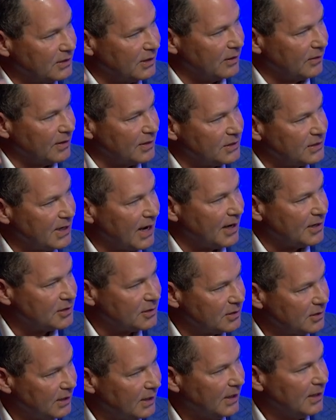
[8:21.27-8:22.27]

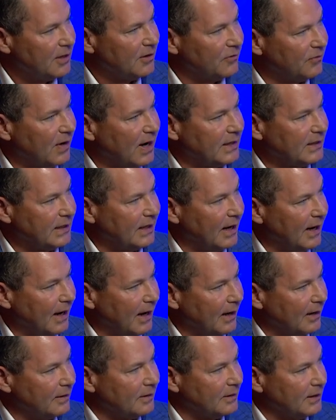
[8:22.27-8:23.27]
Assess, find the
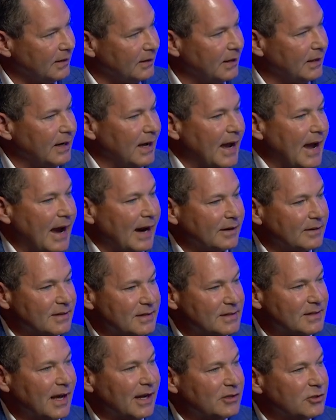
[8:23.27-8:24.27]
and then act
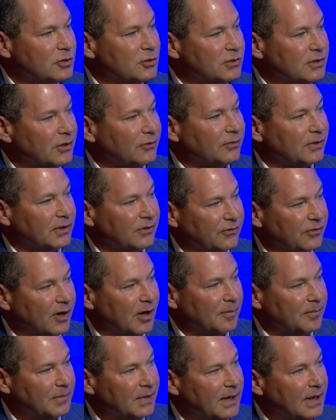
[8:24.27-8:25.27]
is not too different
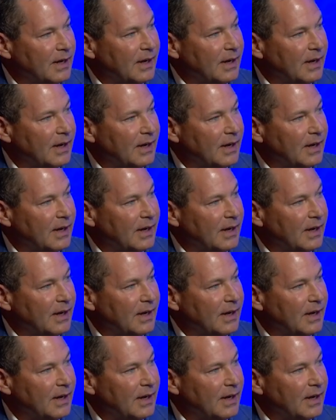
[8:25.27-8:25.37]
from